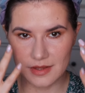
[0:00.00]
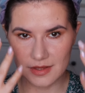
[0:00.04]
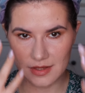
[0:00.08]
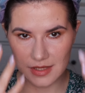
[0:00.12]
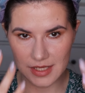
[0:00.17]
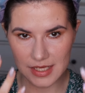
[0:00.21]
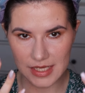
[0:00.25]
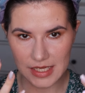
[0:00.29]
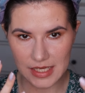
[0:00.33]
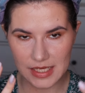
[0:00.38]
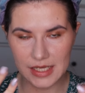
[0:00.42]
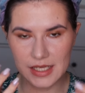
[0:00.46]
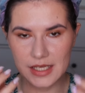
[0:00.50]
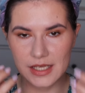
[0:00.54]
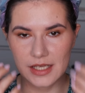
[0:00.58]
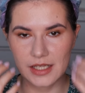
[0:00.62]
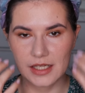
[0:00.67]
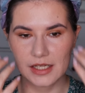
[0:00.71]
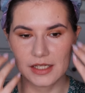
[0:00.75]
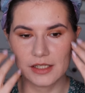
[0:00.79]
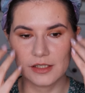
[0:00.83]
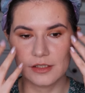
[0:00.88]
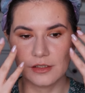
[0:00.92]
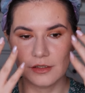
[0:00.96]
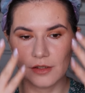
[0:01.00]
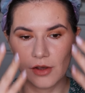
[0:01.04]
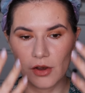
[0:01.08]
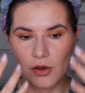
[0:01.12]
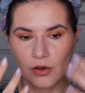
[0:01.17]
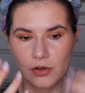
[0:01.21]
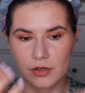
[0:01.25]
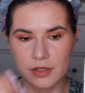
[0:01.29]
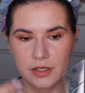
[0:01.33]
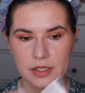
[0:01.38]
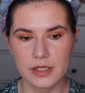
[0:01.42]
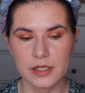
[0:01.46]
thick,
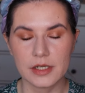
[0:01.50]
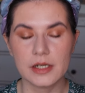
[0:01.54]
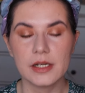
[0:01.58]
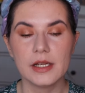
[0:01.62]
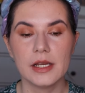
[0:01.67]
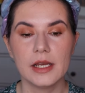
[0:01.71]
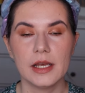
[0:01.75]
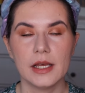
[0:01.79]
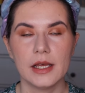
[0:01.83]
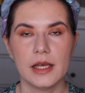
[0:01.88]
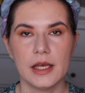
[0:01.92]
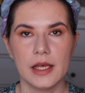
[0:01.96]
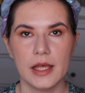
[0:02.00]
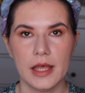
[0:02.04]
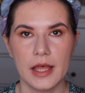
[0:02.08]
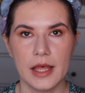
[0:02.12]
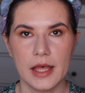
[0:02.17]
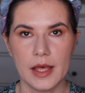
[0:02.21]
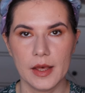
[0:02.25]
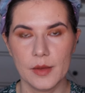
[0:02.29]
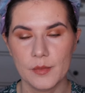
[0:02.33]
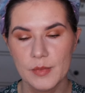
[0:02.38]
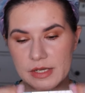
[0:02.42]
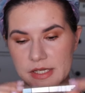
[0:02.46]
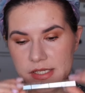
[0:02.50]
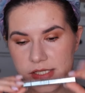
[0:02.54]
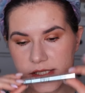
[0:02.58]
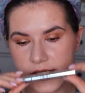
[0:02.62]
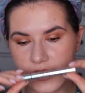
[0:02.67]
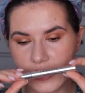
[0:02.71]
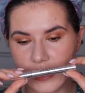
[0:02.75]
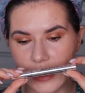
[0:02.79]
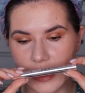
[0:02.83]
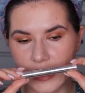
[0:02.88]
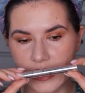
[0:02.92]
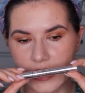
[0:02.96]
longer, uh, but
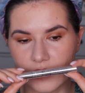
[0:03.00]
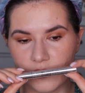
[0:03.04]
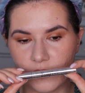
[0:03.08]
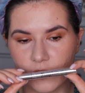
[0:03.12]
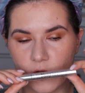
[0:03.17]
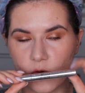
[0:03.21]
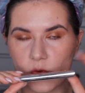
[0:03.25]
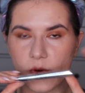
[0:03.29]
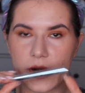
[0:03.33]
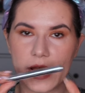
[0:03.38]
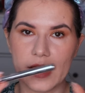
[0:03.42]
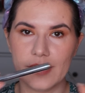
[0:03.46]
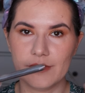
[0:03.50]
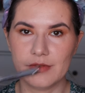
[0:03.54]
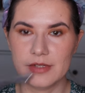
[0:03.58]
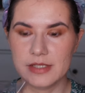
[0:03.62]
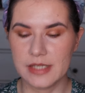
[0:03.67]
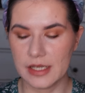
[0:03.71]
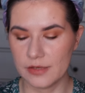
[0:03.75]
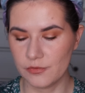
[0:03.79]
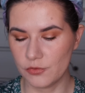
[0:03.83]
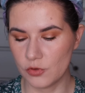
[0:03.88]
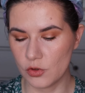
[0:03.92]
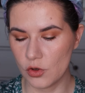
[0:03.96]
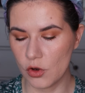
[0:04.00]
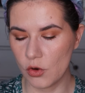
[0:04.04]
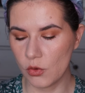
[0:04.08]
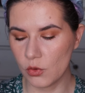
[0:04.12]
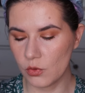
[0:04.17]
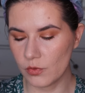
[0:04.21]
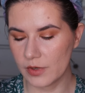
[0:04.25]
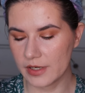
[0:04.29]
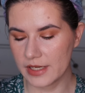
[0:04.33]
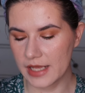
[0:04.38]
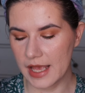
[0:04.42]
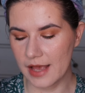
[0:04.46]
this is like for everyday if you
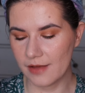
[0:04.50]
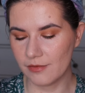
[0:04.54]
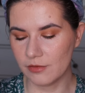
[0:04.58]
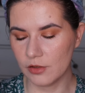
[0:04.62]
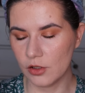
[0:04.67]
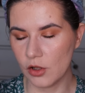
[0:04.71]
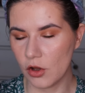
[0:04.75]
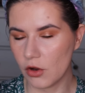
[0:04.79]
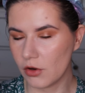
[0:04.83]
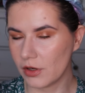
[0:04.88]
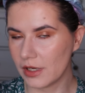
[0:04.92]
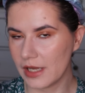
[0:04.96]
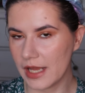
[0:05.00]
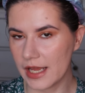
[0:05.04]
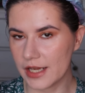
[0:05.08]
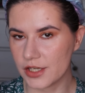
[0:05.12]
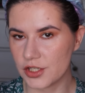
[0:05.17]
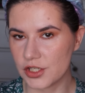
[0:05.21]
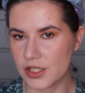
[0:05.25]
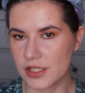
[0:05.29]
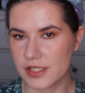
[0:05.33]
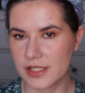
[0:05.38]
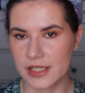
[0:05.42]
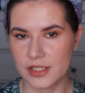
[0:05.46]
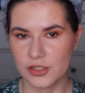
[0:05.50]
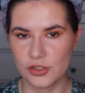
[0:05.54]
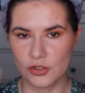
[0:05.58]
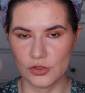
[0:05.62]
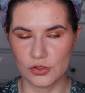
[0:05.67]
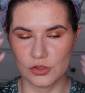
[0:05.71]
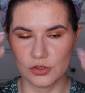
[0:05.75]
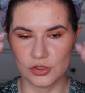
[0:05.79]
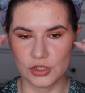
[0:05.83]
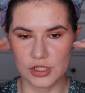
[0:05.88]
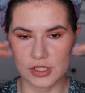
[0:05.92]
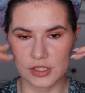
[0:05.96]
already have long lashes and
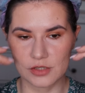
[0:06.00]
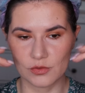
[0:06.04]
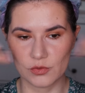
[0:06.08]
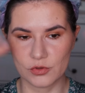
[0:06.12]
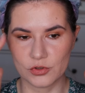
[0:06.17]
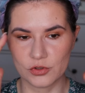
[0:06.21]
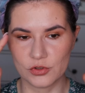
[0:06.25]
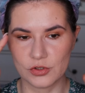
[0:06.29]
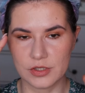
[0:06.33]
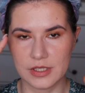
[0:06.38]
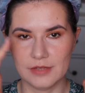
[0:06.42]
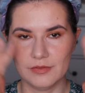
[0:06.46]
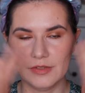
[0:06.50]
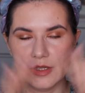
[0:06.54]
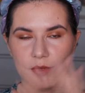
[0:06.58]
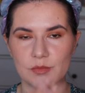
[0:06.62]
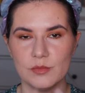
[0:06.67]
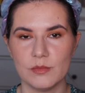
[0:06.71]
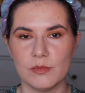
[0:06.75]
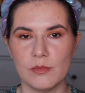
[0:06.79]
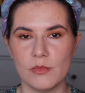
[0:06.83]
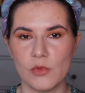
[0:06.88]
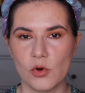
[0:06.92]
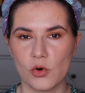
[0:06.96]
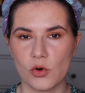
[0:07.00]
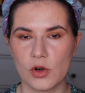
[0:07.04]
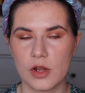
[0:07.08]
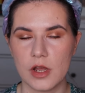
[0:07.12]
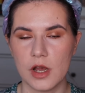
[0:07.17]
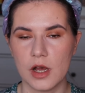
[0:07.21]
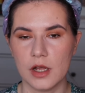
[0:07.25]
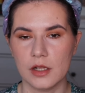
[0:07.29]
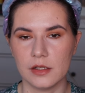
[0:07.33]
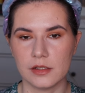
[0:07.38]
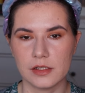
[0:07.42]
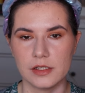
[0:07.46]
you just want to give them more
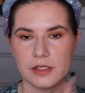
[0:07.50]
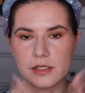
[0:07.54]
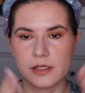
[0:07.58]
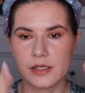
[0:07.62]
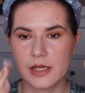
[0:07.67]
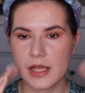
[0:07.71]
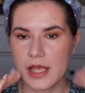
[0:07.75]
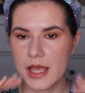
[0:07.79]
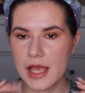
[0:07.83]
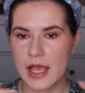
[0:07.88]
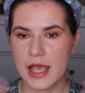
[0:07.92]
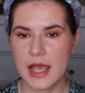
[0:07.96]
color